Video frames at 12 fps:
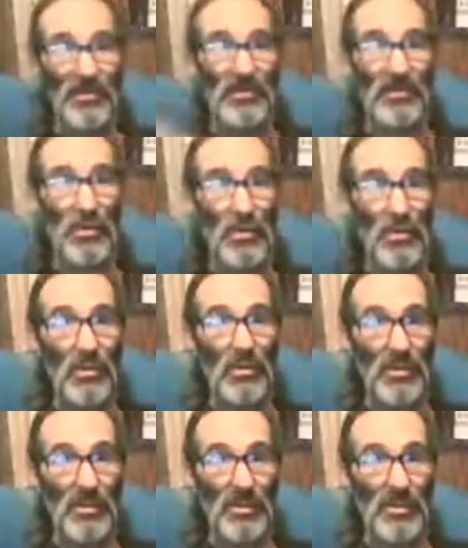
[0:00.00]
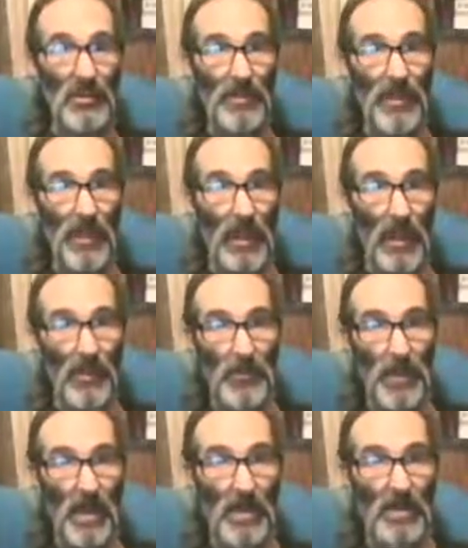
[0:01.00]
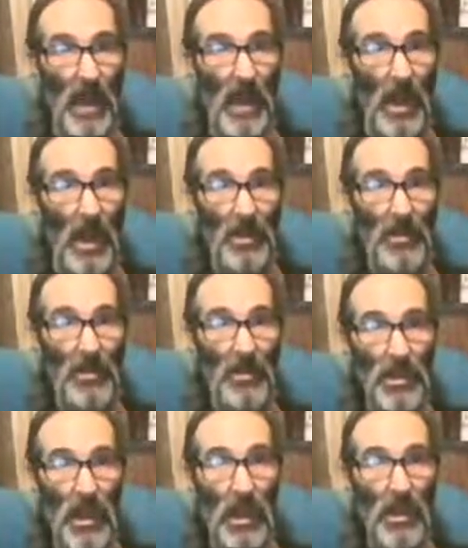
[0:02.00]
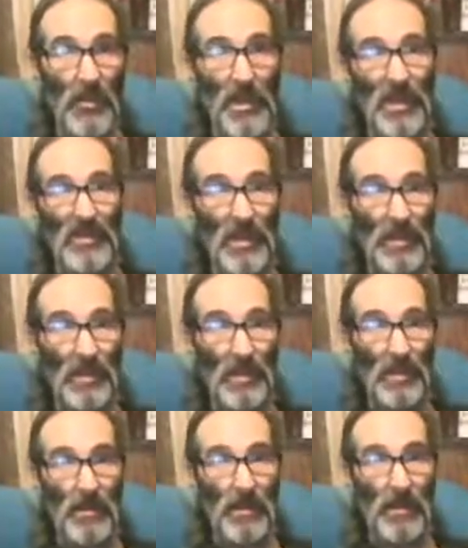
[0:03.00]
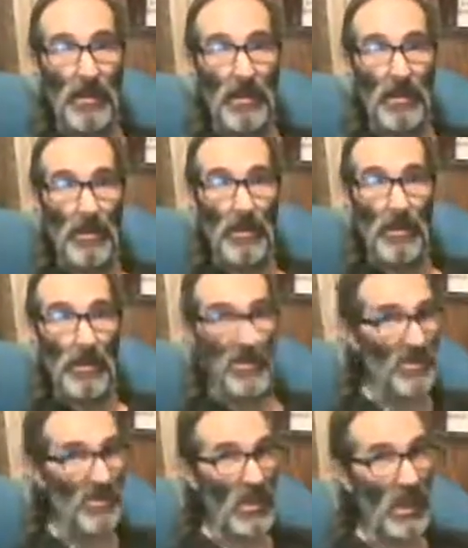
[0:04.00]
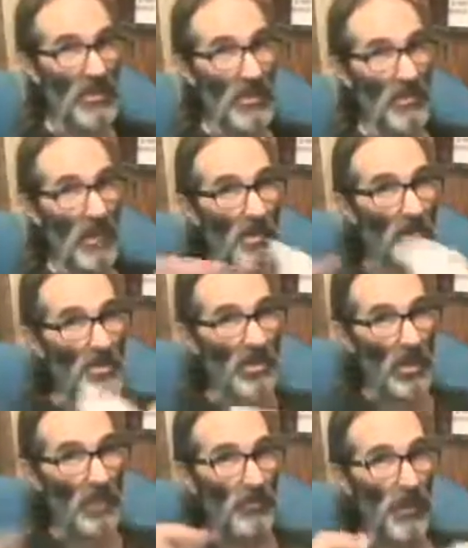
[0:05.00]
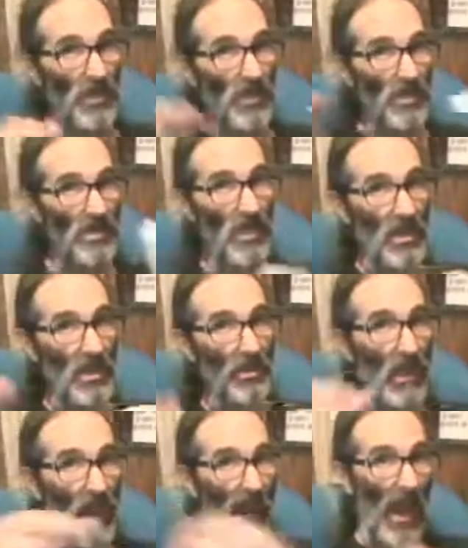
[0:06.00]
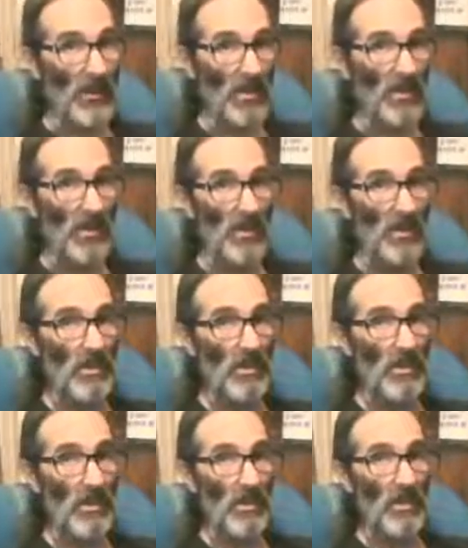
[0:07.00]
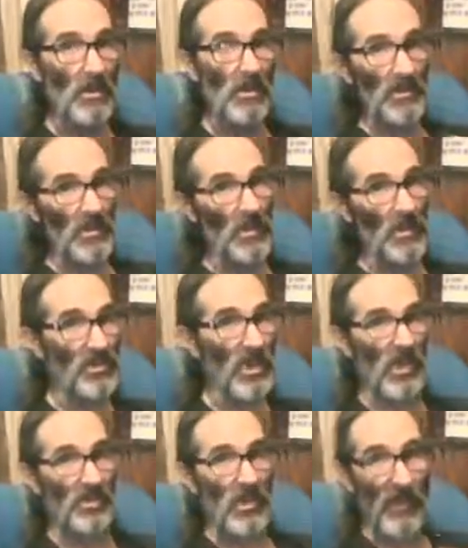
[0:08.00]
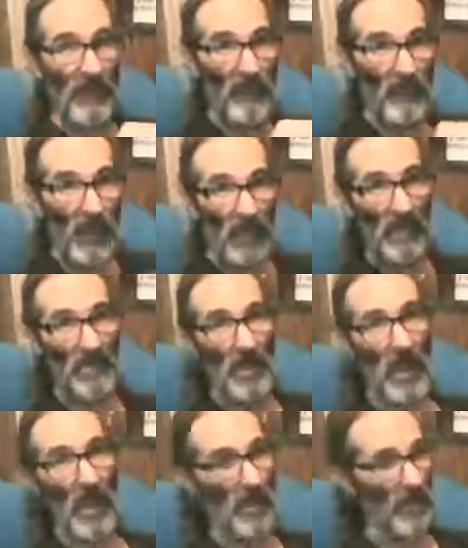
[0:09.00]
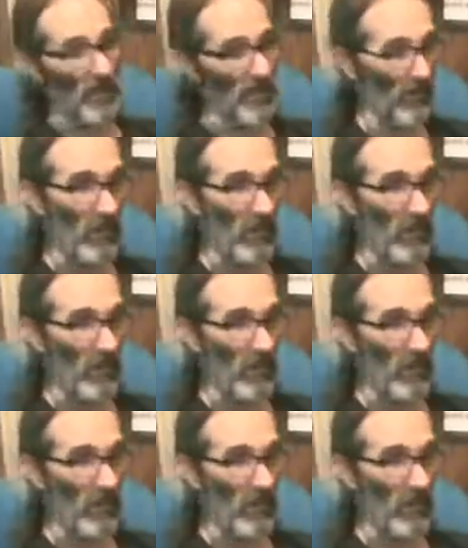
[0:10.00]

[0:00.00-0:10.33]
show you the clip and play the audio along with it, instead they'd rather cherry pick it and tell you what happened, there's a good chance they're fucking lying.